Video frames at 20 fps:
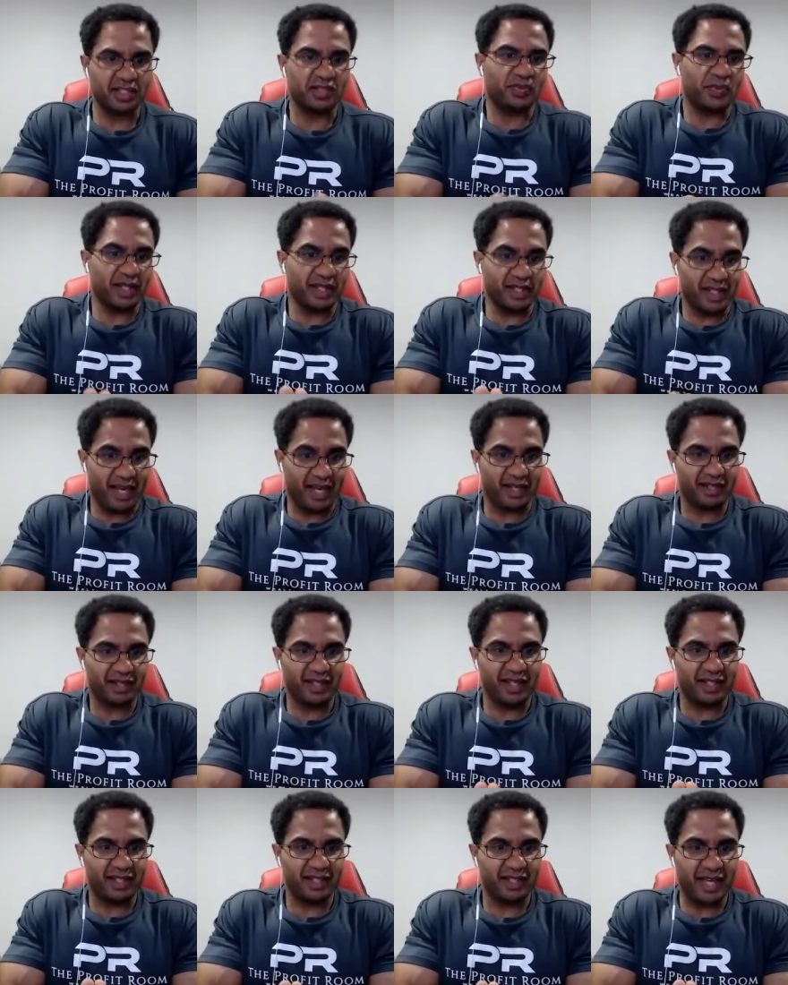Explain
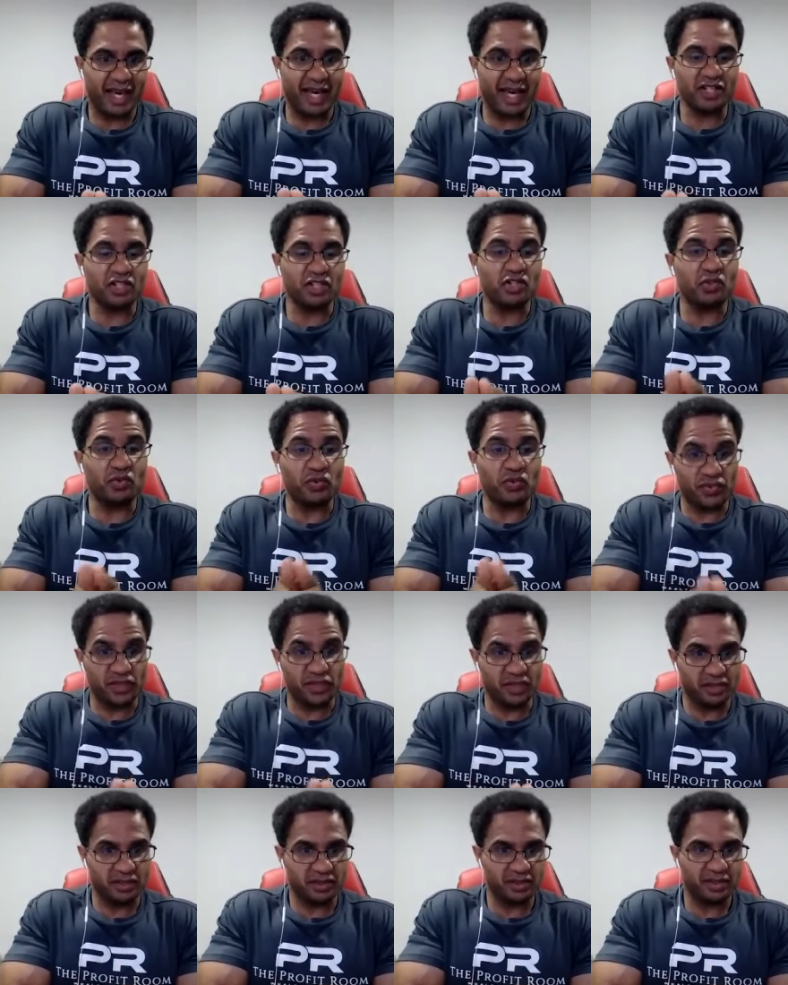that. Like, how did
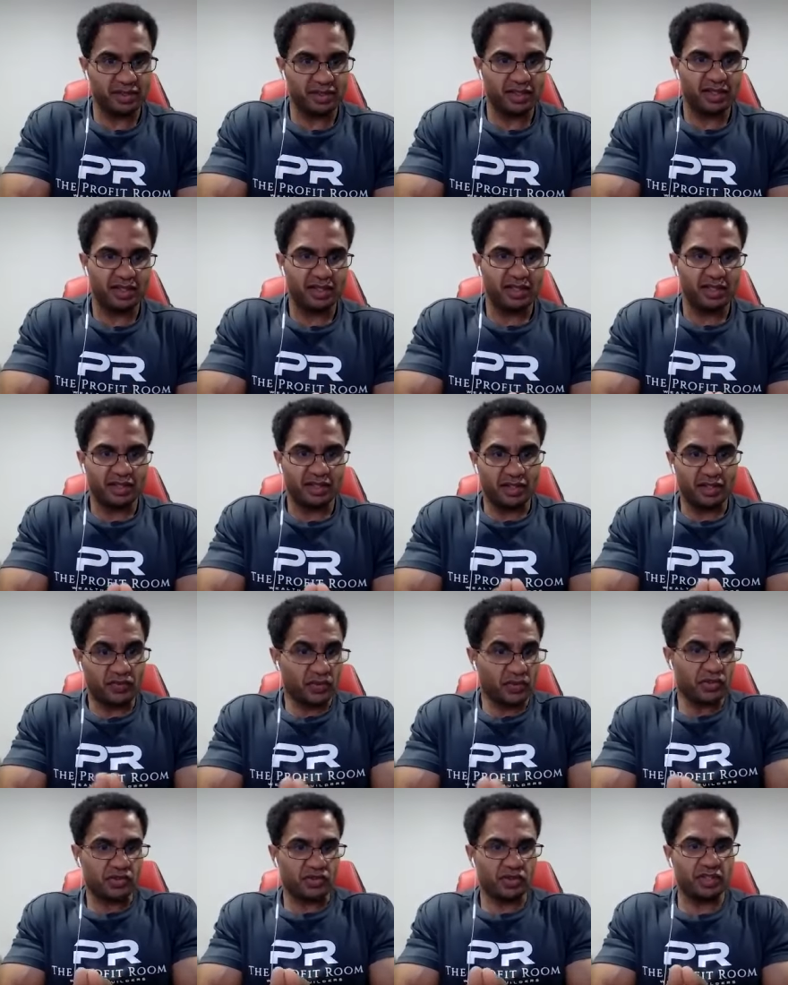you feel
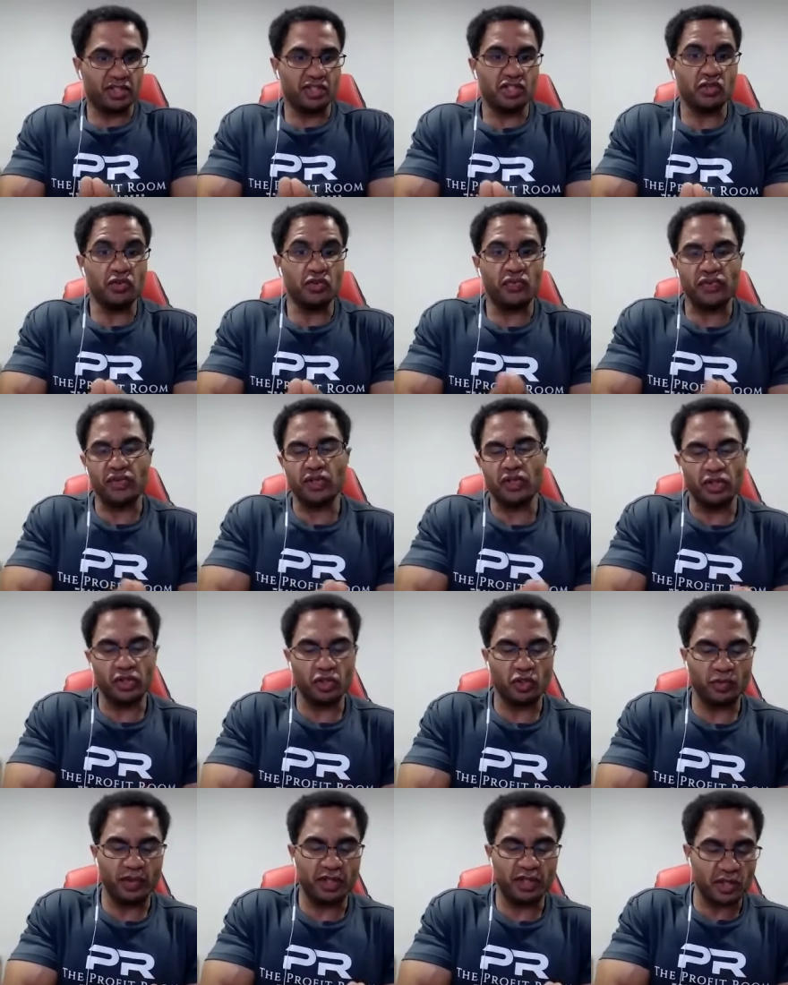the first? Did you
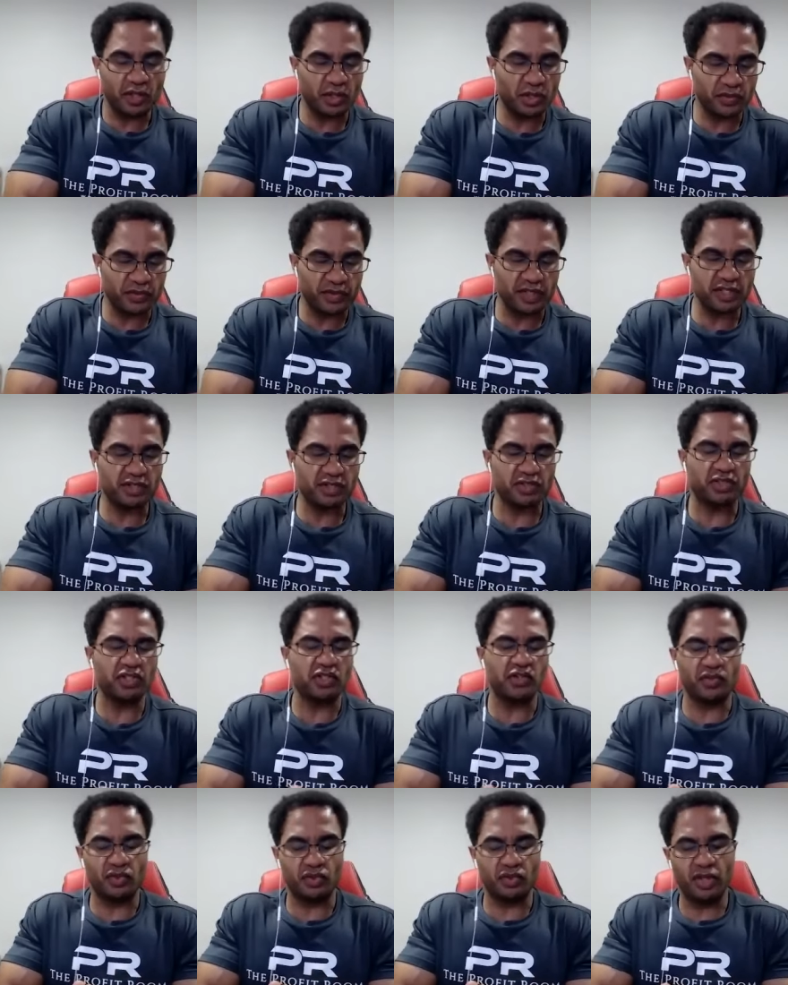feel a little bit
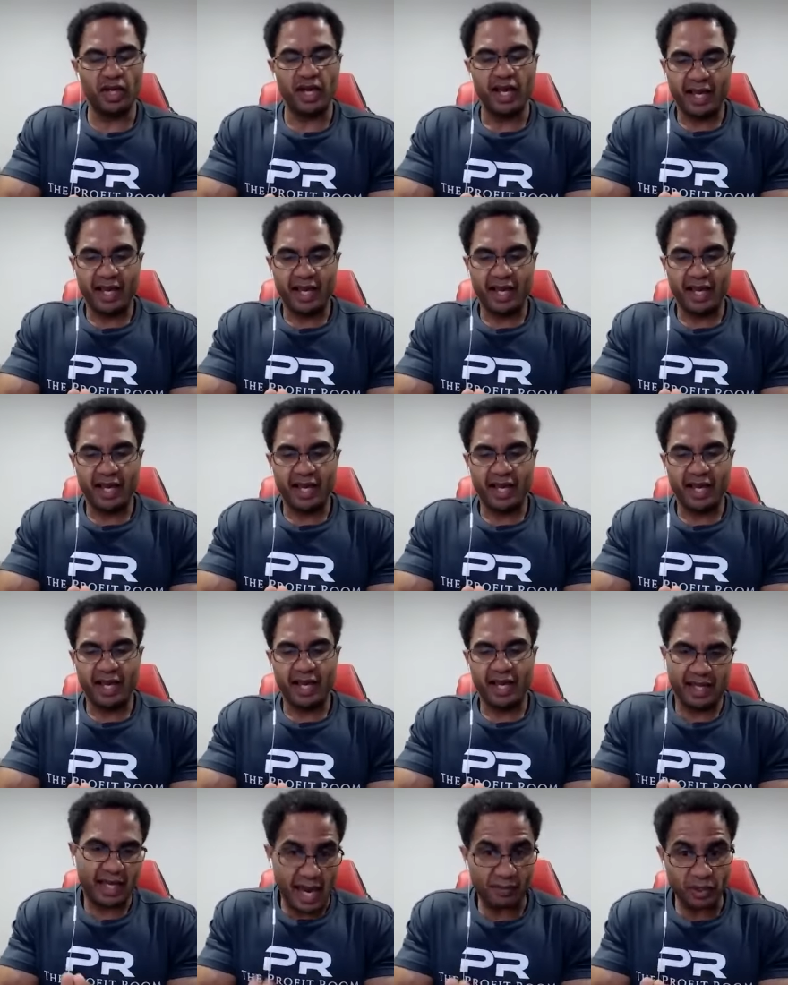nervous, or did you feel,
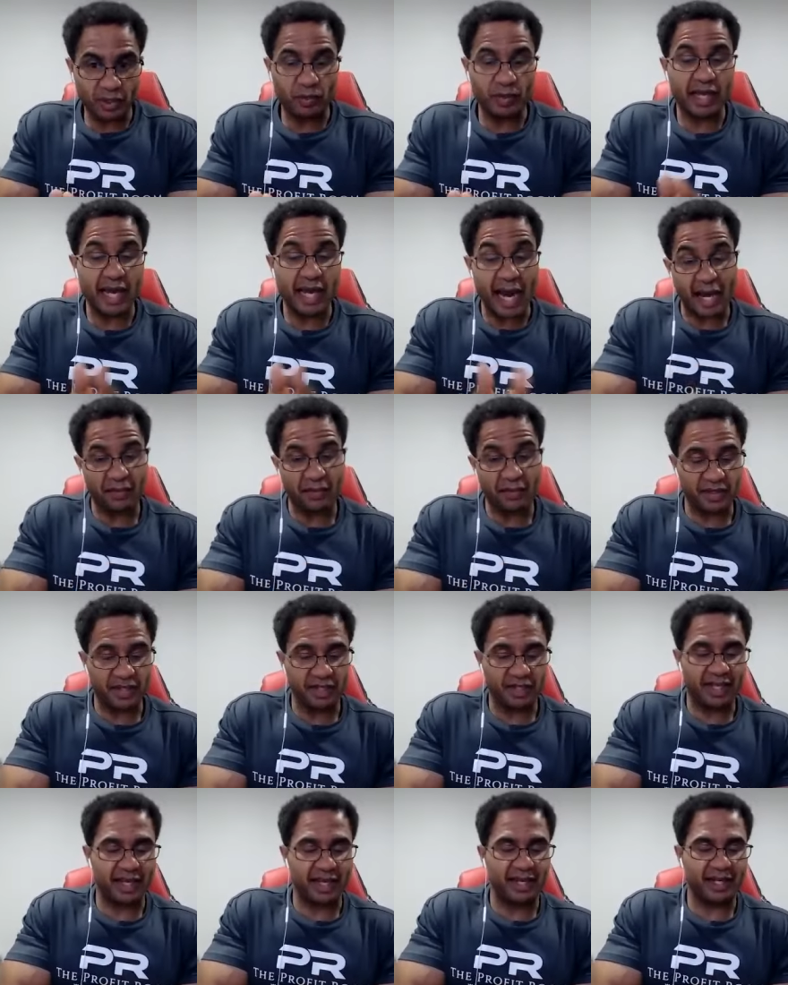hey, I'm a little bit
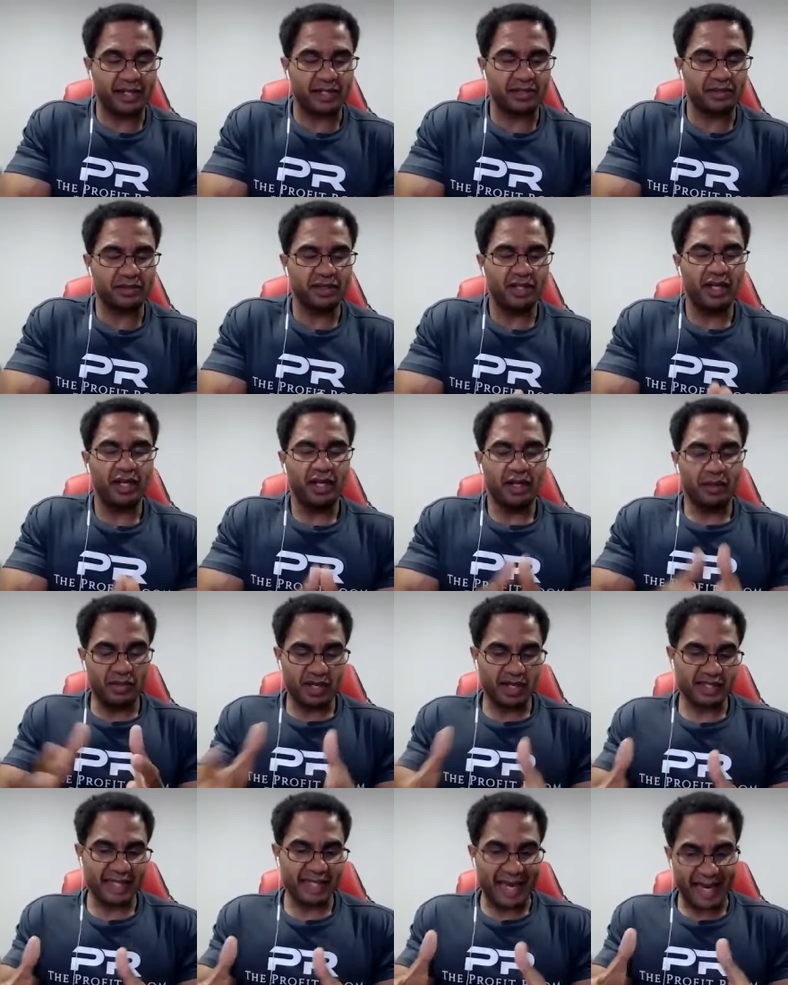confident
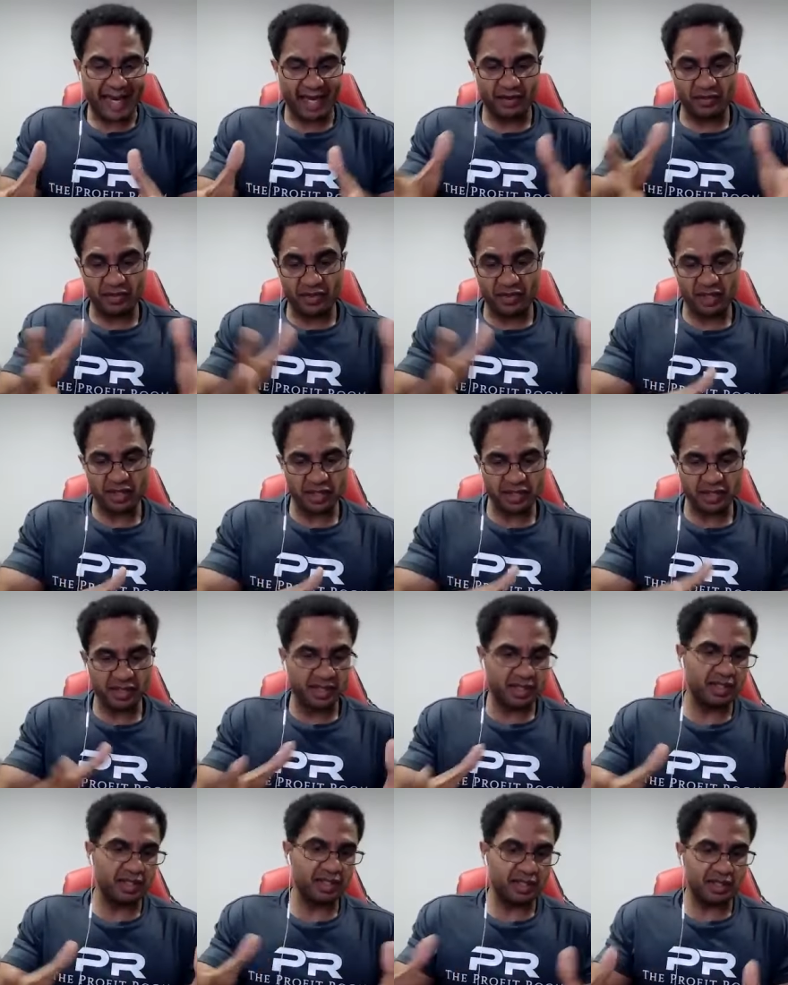now because I have
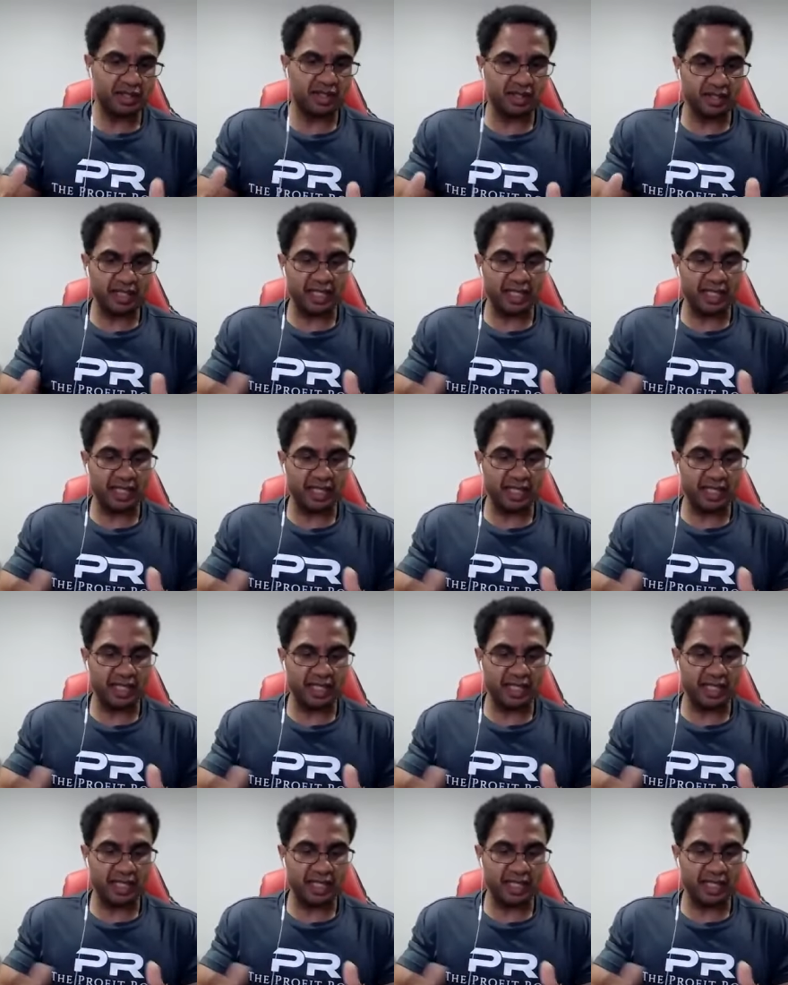this,